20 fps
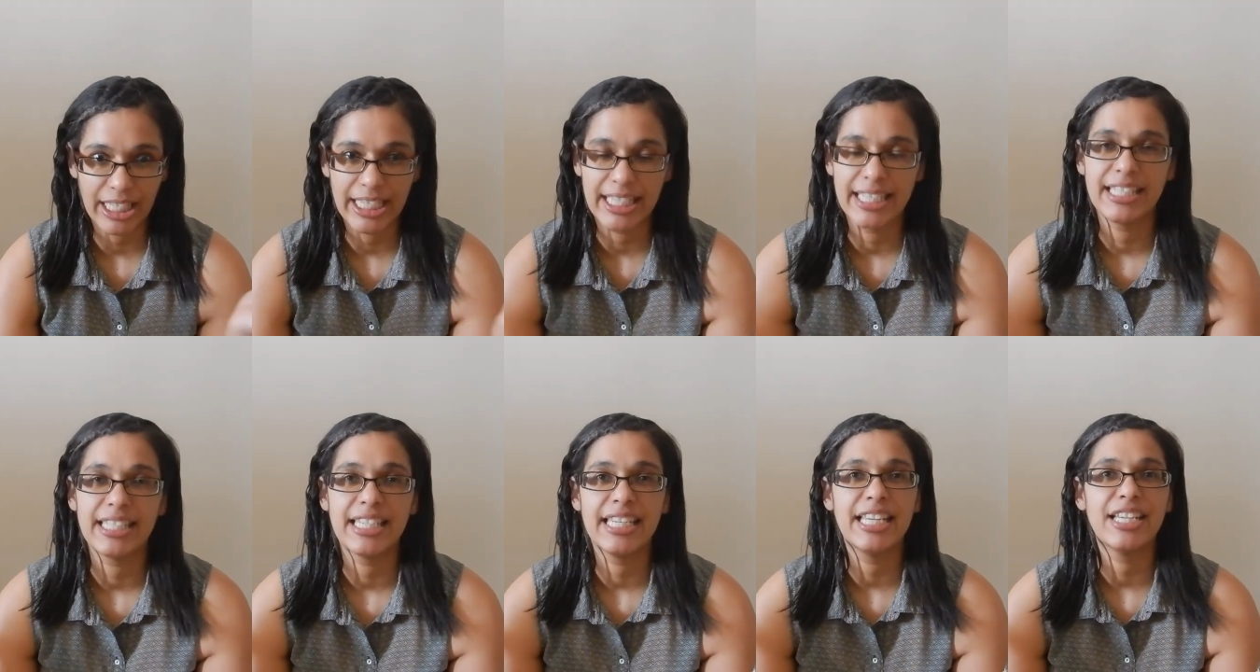
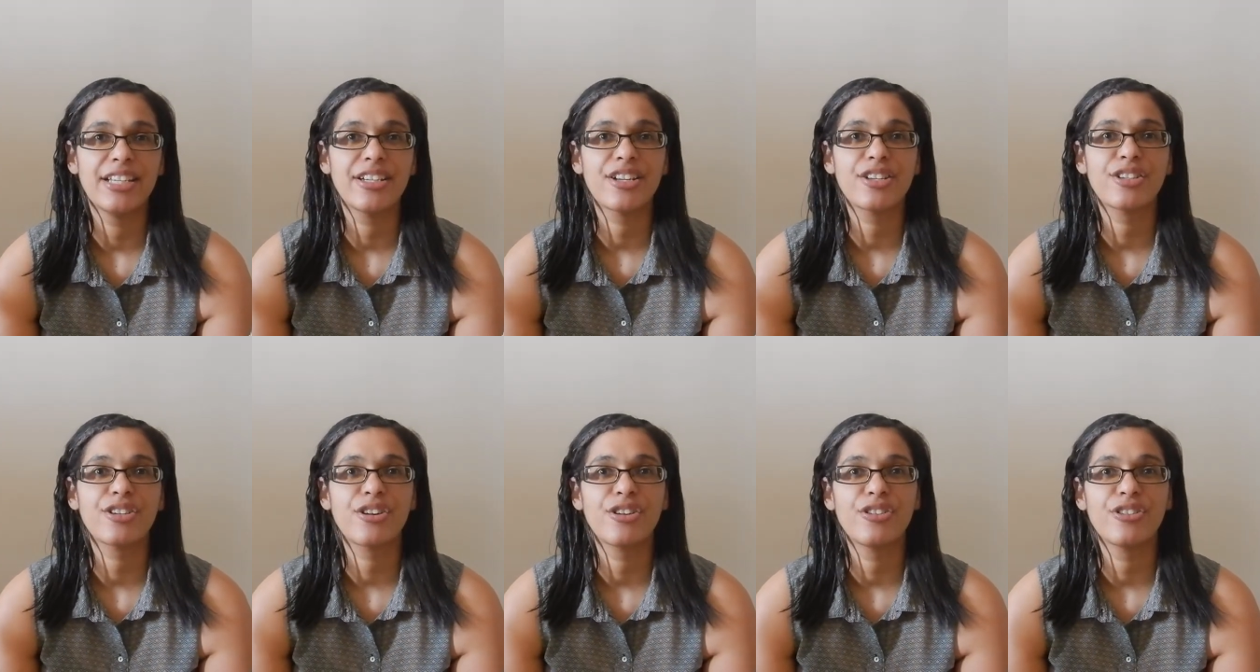internet
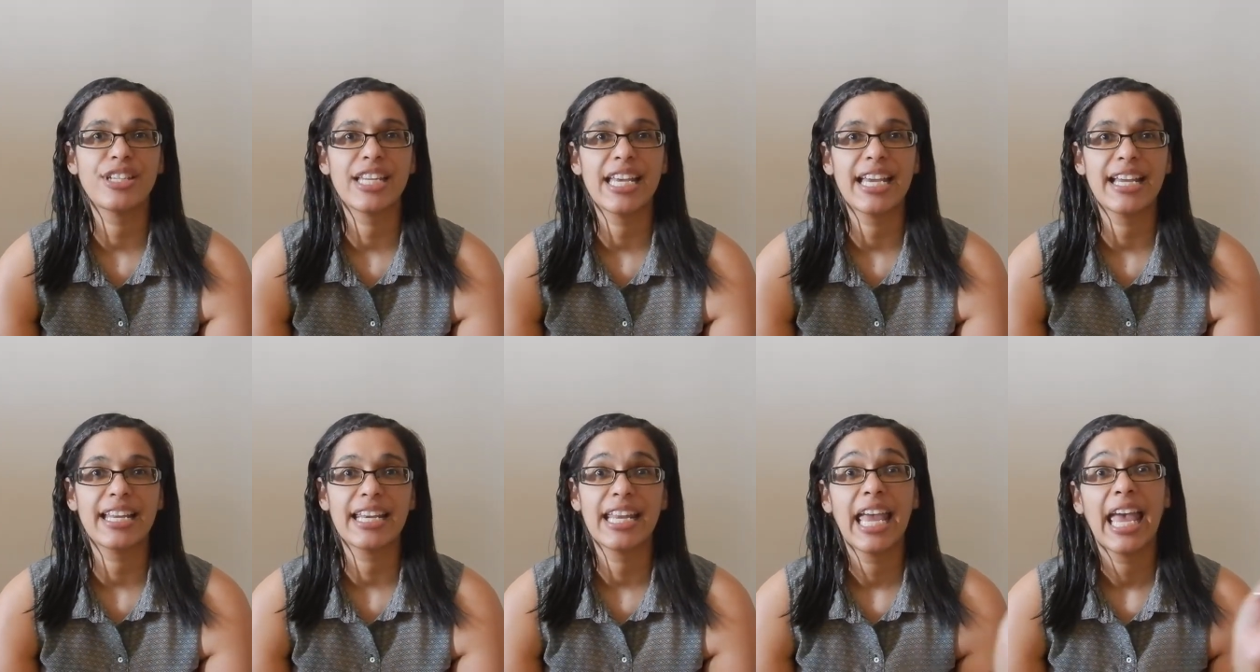just goes
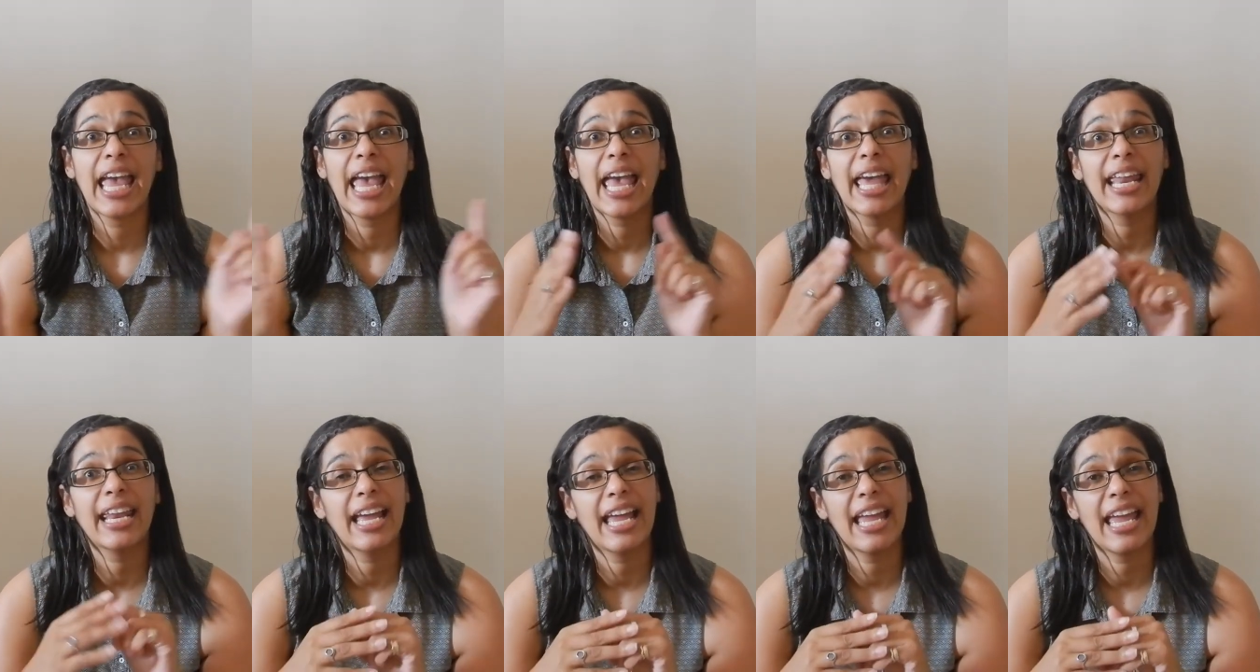down.
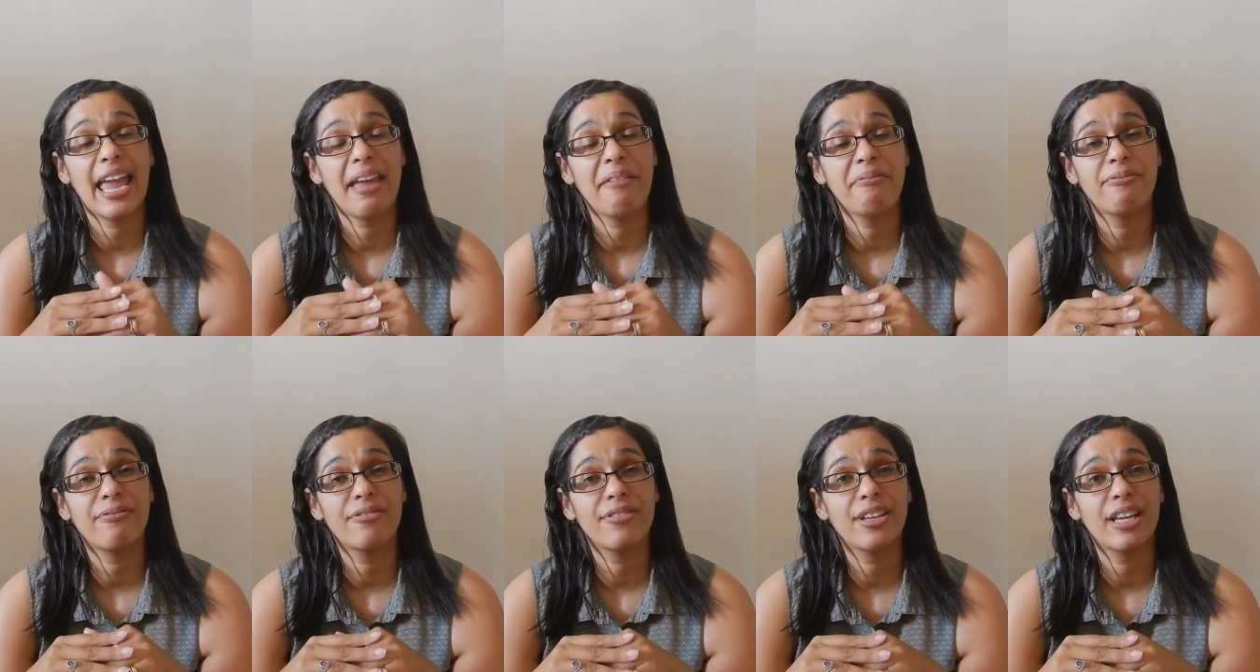And I
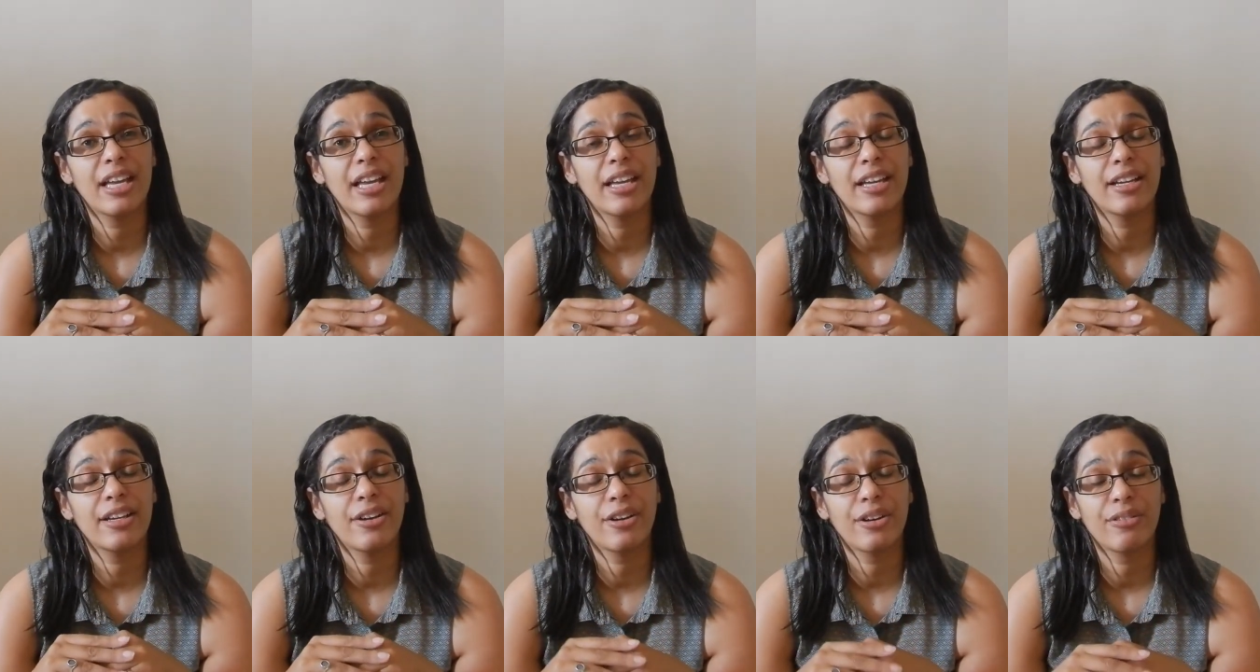have
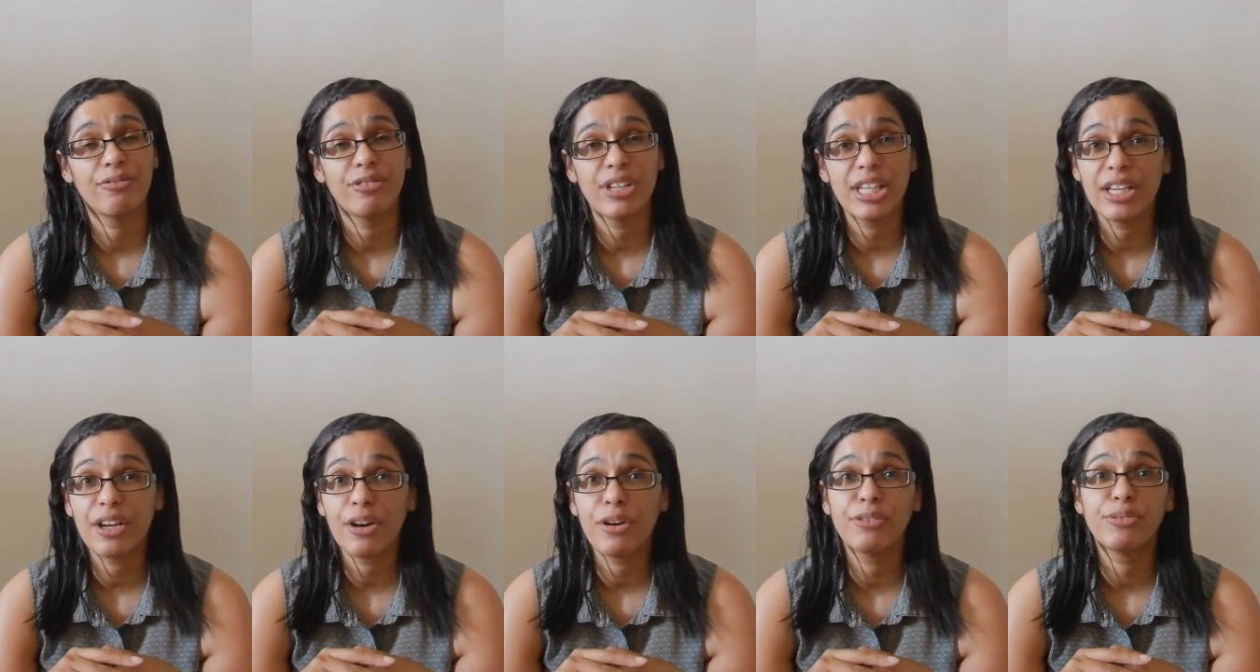got a
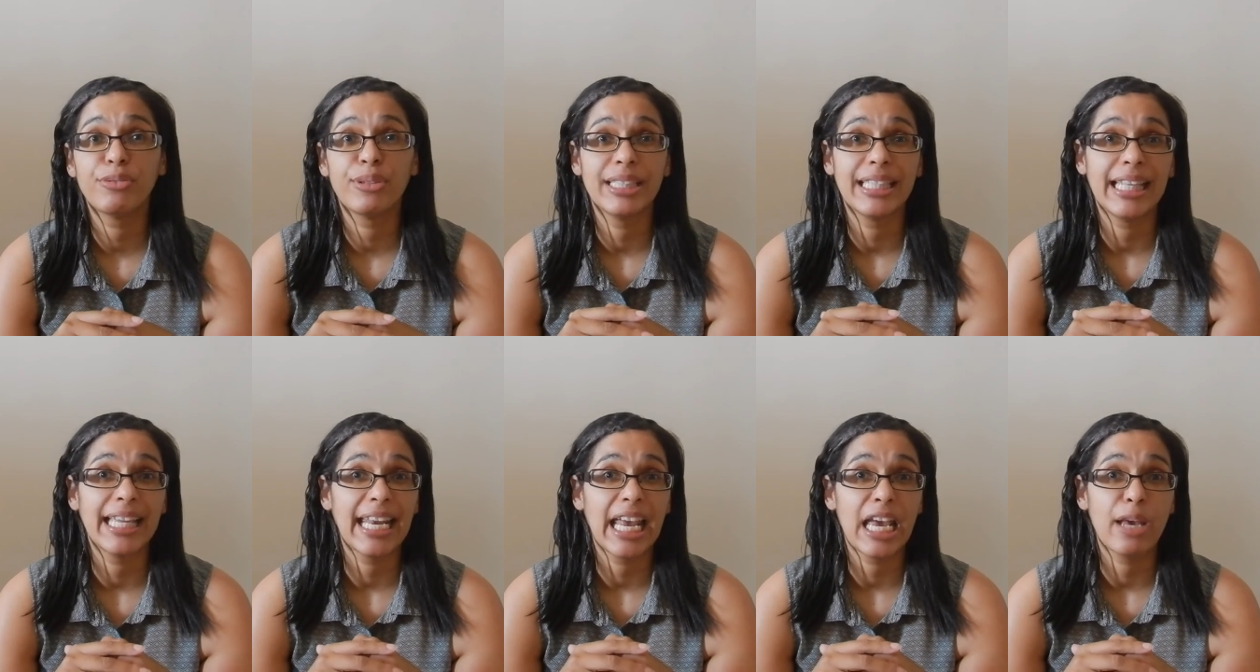video of when
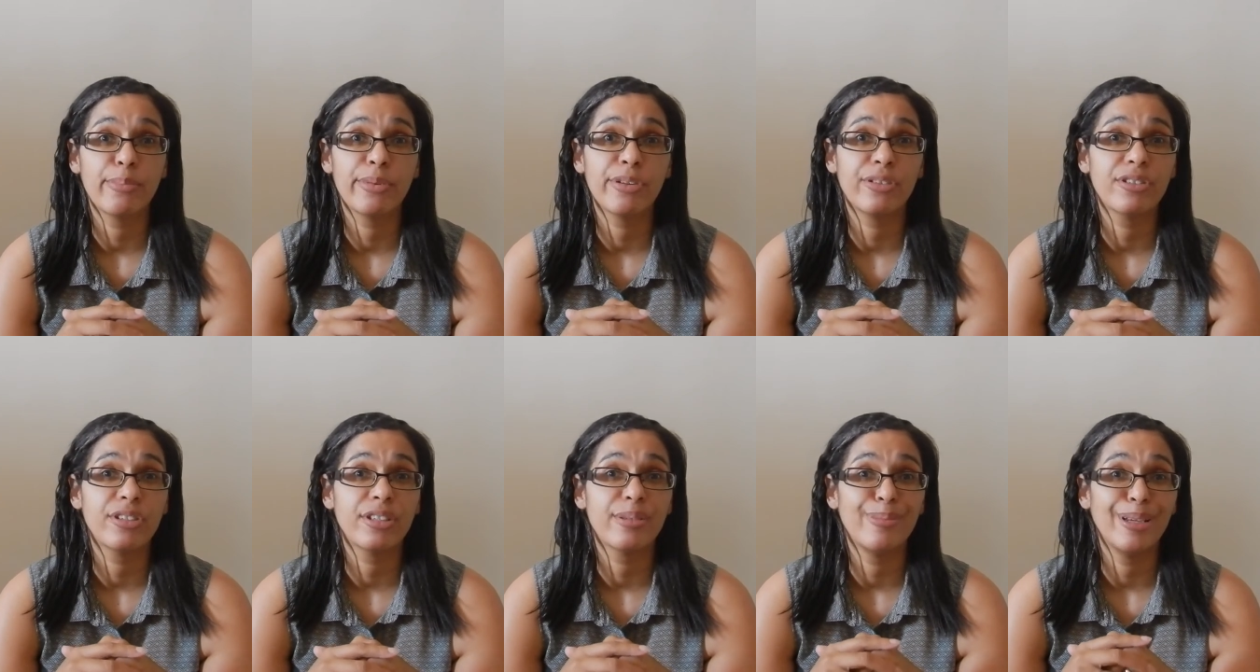that
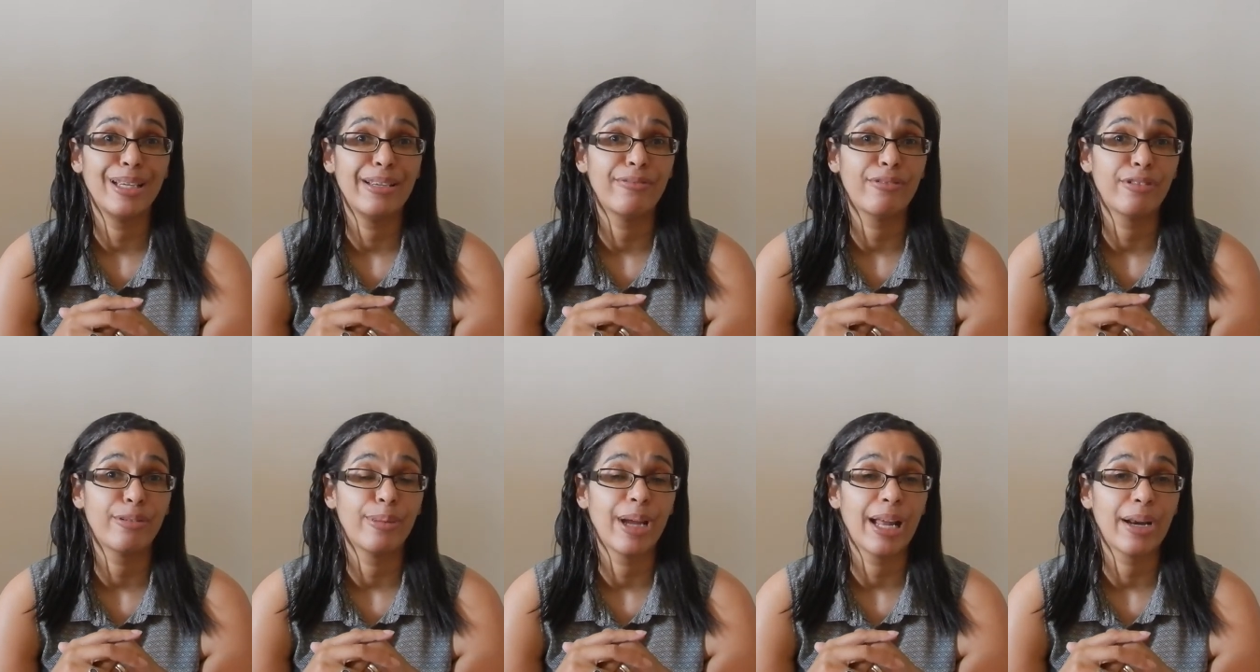happened to me
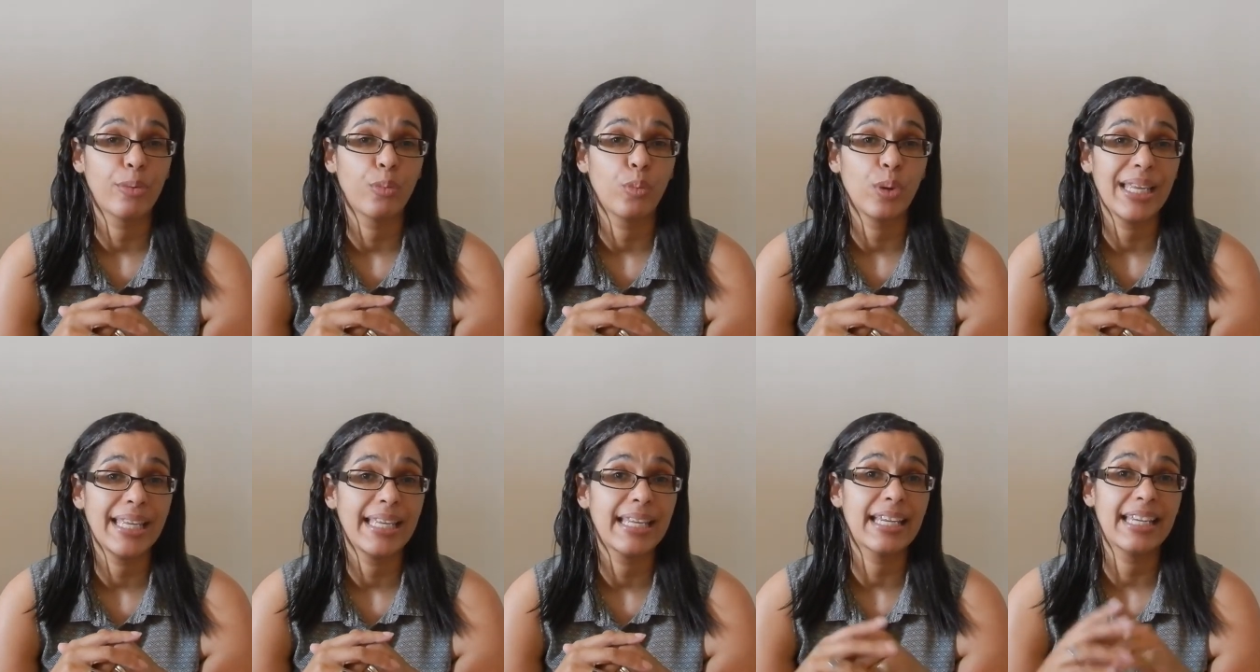for about a
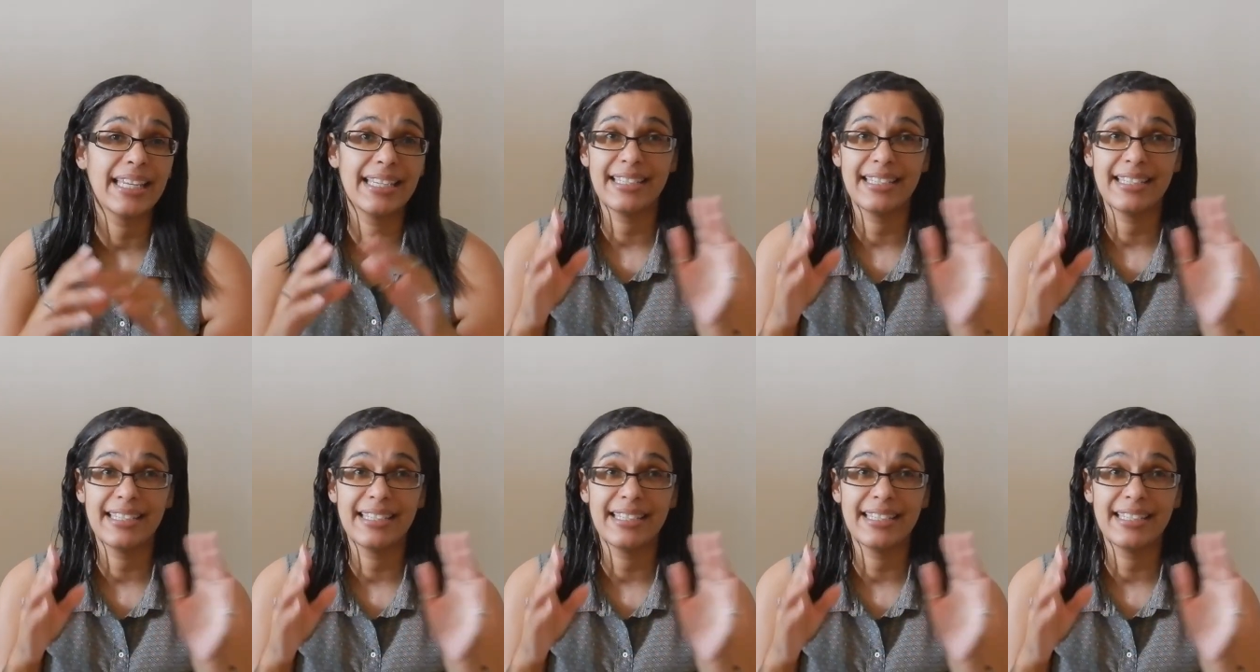week.